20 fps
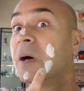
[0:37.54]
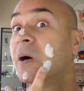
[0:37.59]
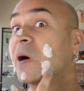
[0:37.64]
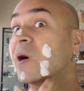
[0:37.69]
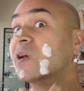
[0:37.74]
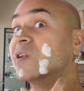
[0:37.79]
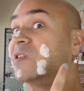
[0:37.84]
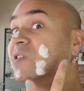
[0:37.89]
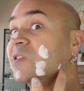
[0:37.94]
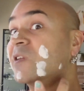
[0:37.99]

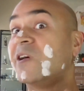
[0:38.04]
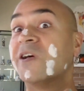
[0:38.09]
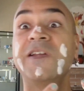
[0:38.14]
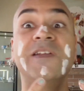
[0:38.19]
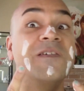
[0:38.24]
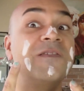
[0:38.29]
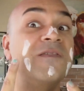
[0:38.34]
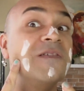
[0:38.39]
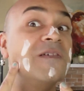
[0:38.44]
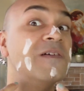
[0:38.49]
I just kind
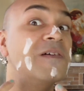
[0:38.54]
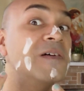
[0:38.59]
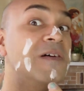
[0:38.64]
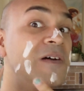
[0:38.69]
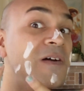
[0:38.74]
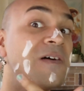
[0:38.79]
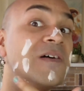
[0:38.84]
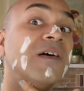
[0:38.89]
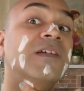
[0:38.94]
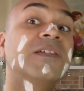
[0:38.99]
of
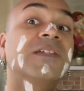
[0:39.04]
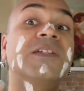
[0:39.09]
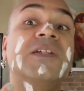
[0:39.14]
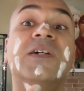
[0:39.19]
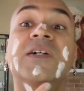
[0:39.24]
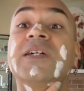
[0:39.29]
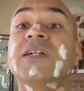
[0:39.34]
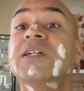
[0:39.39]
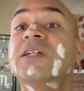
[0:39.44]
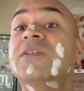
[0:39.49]

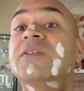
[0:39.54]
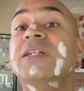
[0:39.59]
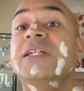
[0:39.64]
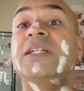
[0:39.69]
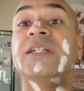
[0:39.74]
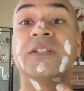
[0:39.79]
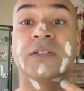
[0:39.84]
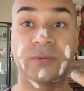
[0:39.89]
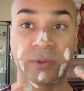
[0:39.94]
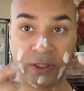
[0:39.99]
dot it
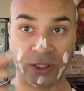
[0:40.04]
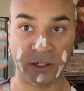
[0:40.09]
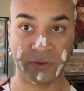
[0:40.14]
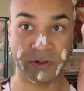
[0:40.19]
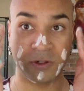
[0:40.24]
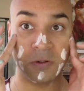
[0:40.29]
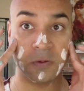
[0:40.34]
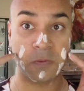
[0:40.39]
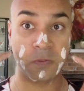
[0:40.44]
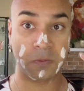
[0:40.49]
around
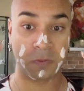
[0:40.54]
wherever.